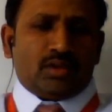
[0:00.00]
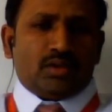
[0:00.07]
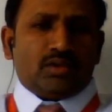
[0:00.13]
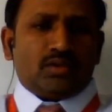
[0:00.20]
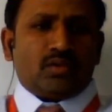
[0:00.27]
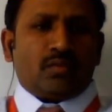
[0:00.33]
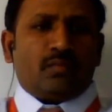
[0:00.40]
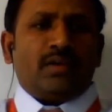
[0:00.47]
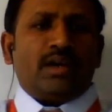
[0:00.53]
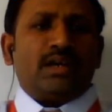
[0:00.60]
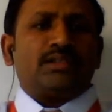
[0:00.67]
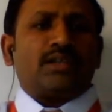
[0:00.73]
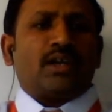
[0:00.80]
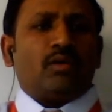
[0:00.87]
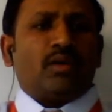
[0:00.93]
So
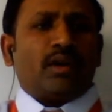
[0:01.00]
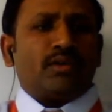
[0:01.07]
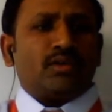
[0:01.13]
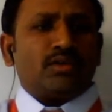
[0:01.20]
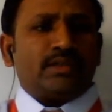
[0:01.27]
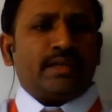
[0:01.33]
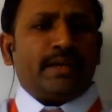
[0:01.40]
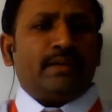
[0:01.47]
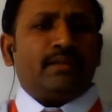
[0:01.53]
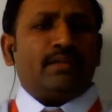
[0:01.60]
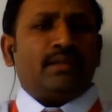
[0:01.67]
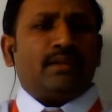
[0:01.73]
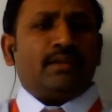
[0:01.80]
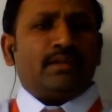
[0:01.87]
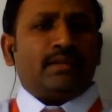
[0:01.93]
first, I would like to say
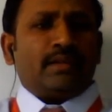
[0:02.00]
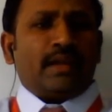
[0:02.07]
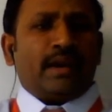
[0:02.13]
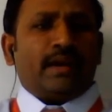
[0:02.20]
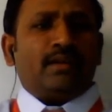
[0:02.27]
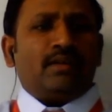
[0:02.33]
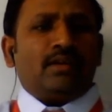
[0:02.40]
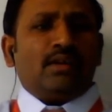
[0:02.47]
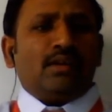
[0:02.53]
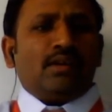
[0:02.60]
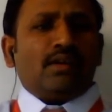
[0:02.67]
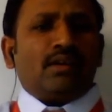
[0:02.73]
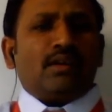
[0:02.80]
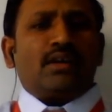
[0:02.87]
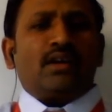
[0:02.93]
that
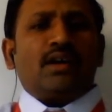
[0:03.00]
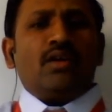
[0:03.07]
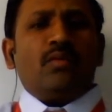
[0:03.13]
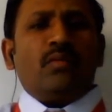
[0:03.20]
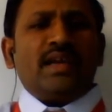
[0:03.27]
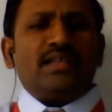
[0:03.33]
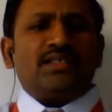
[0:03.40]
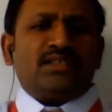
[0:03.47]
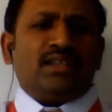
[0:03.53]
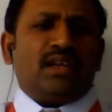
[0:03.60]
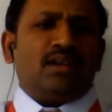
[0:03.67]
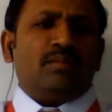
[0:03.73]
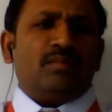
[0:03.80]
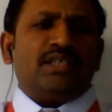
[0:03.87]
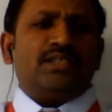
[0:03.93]
conventional
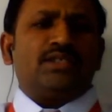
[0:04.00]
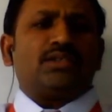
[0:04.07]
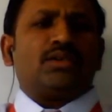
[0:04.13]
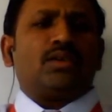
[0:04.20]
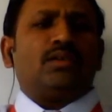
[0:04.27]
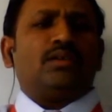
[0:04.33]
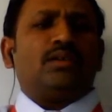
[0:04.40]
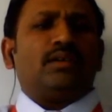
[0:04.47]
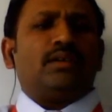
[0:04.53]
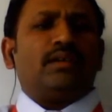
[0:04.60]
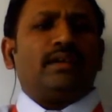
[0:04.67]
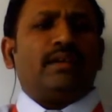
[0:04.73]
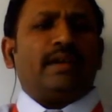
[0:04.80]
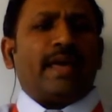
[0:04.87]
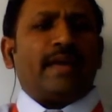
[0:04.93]
means
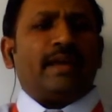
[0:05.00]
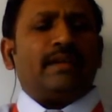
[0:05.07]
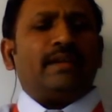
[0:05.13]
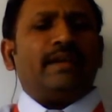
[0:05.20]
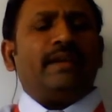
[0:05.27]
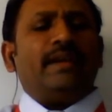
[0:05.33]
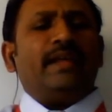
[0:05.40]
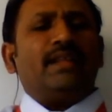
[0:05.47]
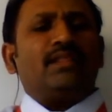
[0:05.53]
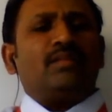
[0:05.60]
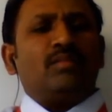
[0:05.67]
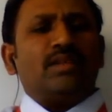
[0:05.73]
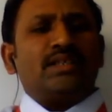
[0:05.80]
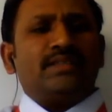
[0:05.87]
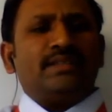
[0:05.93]
like lathe
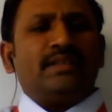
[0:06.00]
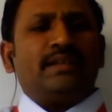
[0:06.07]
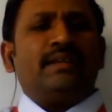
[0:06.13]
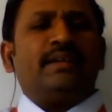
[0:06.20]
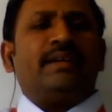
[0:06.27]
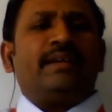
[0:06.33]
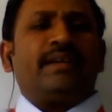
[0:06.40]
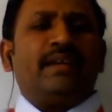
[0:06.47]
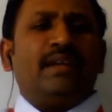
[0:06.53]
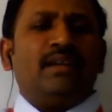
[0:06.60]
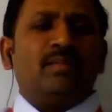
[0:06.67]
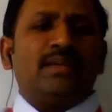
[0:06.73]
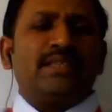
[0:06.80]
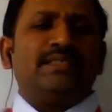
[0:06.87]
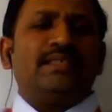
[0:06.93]
machine,
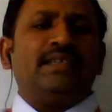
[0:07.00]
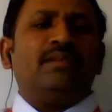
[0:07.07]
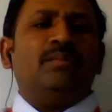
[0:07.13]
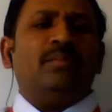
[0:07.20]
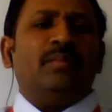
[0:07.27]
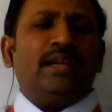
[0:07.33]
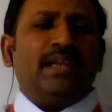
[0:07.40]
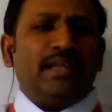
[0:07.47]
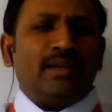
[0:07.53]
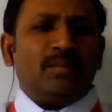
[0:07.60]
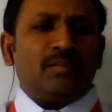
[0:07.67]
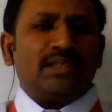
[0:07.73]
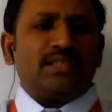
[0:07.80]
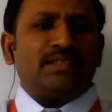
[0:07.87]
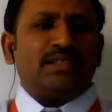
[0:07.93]
drill machine, milling
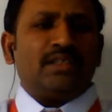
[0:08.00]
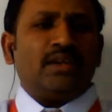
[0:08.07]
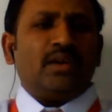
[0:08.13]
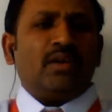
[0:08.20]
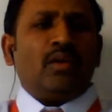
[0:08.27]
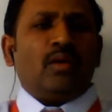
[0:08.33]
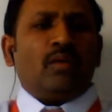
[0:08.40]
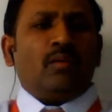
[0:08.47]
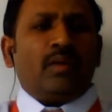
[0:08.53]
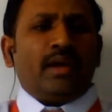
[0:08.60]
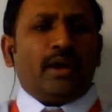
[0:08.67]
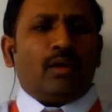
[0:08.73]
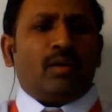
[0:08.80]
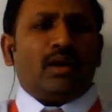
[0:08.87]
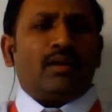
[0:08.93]
machine,
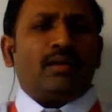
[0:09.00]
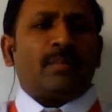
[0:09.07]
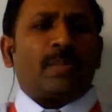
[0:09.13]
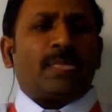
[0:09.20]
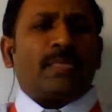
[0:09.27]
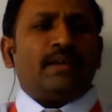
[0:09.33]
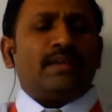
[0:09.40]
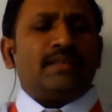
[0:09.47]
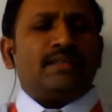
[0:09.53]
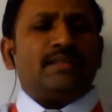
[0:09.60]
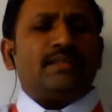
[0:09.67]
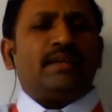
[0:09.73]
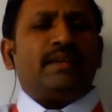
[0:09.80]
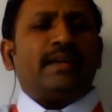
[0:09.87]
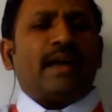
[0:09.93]
wherever is
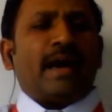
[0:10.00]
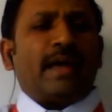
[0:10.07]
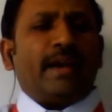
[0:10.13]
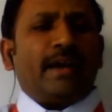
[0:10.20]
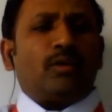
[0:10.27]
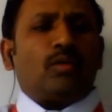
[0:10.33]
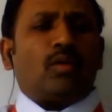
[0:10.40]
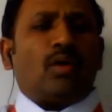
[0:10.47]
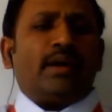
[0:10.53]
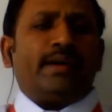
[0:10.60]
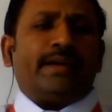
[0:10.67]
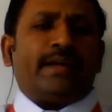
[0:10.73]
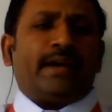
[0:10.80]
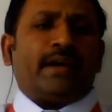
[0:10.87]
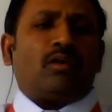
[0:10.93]
the direct
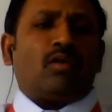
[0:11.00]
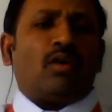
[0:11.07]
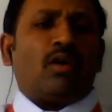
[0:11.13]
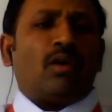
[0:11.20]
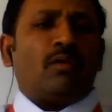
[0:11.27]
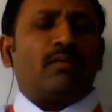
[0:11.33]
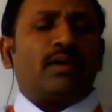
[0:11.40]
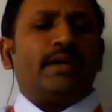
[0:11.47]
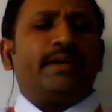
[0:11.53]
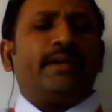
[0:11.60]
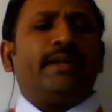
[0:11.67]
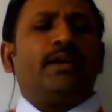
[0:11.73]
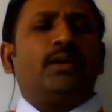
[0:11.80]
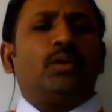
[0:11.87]
contact of cutting